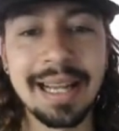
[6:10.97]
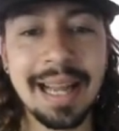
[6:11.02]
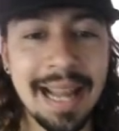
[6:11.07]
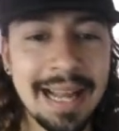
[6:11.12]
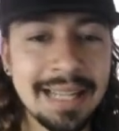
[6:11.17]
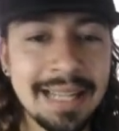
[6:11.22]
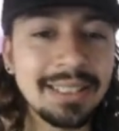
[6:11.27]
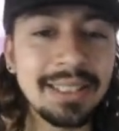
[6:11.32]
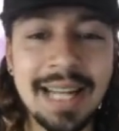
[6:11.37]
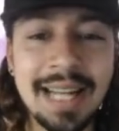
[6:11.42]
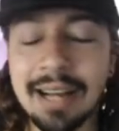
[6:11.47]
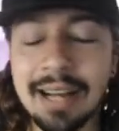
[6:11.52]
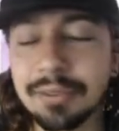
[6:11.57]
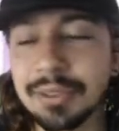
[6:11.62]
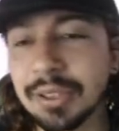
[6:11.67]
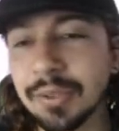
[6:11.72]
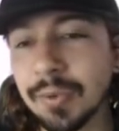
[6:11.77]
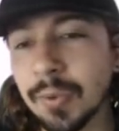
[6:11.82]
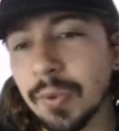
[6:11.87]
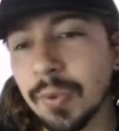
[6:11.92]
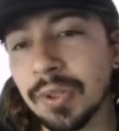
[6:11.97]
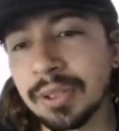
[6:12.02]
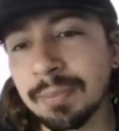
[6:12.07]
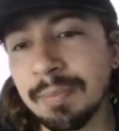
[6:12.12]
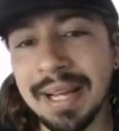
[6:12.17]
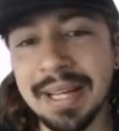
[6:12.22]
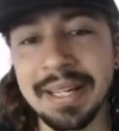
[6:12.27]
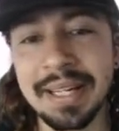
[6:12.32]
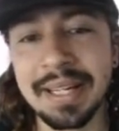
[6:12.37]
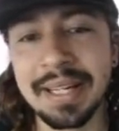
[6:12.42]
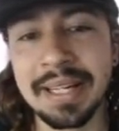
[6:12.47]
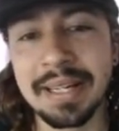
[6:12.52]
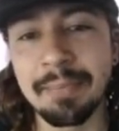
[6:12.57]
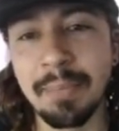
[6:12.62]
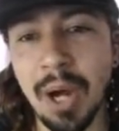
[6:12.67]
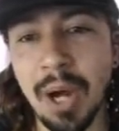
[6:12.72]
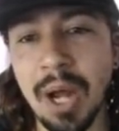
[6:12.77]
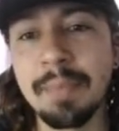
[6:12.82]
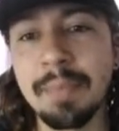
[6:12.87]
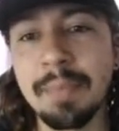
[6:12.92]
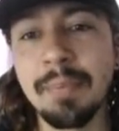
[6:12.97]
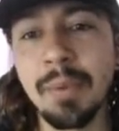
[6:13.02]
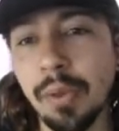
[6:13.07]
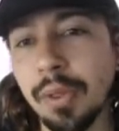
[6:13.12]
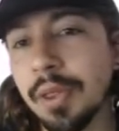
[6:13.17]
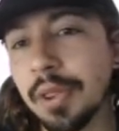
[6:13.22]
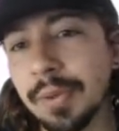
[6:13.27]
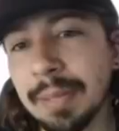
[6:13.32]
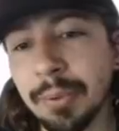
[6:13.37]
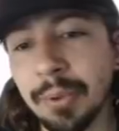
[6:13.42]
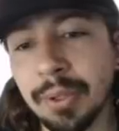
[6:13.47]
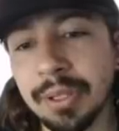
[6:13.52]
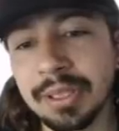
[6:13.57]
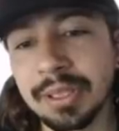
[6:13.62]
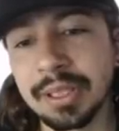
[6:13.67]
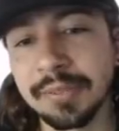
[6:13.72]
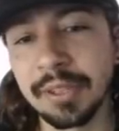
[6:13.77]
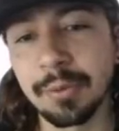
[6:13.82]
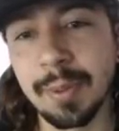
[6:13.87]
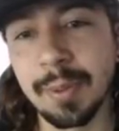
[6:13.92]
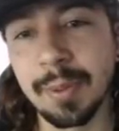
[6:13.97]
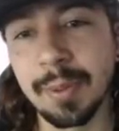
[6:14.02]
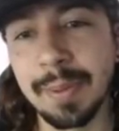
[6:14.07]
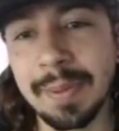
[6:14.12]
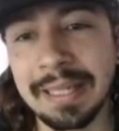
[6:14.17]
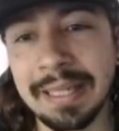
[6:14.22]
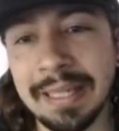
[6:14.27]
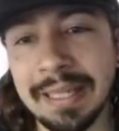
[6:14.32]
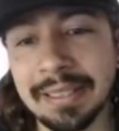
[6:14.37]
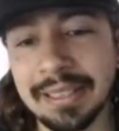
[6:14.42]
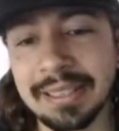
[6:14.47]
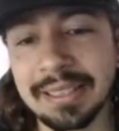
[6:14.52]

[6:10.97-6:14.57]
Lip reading: Ederson outscores Mendy by more than 3 points over the remainder of the season.